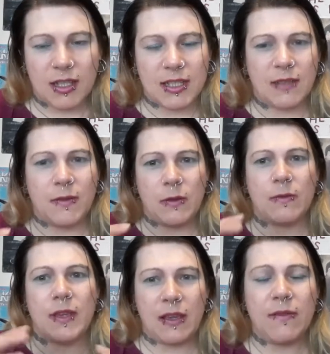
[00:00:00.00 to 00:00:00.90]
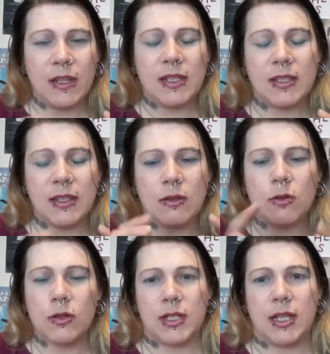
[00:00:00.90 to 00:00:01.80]
Because if you've given us an
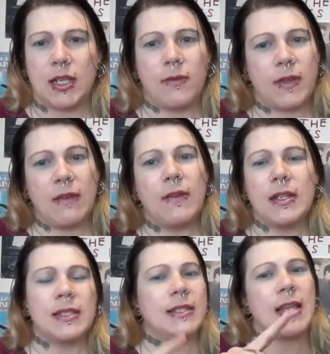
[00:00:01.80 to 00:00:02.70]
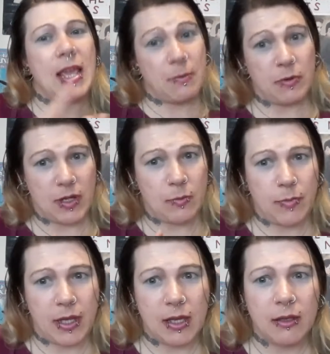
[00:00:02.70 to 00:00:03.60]
order, you've given us a table
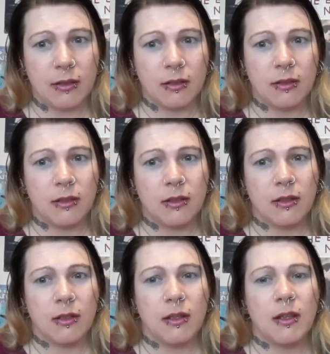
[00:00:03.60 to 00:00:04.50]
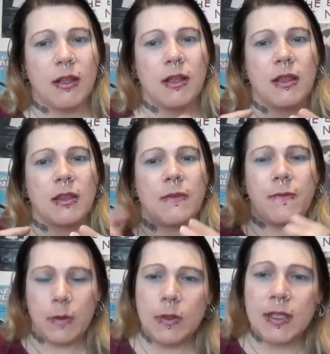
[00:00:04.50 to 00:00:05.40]
number, the
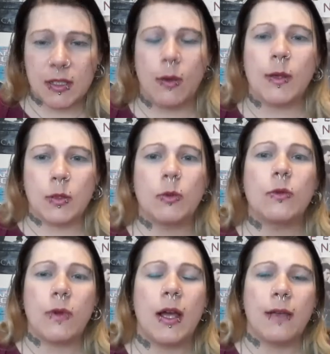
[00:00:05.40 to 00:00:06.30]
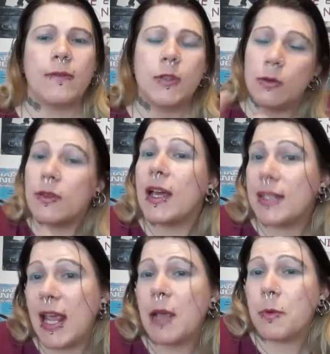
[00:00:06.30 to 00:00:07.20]
food is going to arrive to
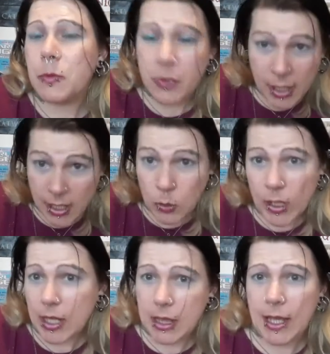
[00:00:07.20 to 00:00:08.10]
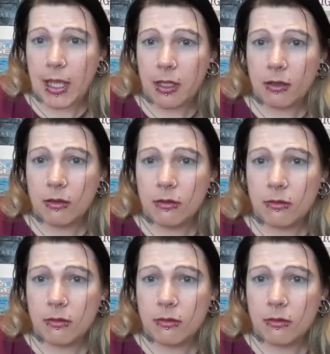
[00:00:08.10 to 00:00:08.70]
that table pretty quickly.